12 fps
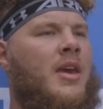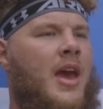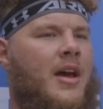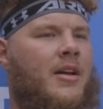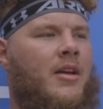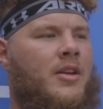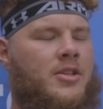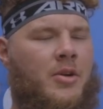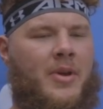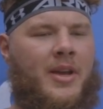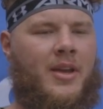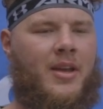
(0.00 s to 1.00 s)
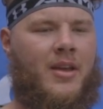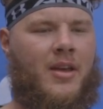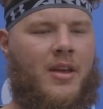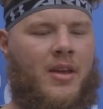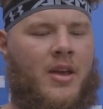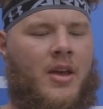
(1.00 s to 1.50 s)
Yeah. So we,
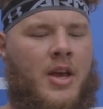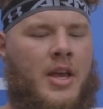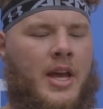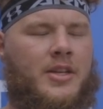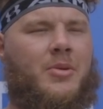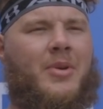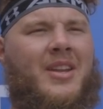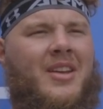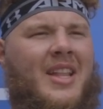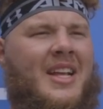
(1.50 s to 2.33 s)
yeah, yeah. So we did.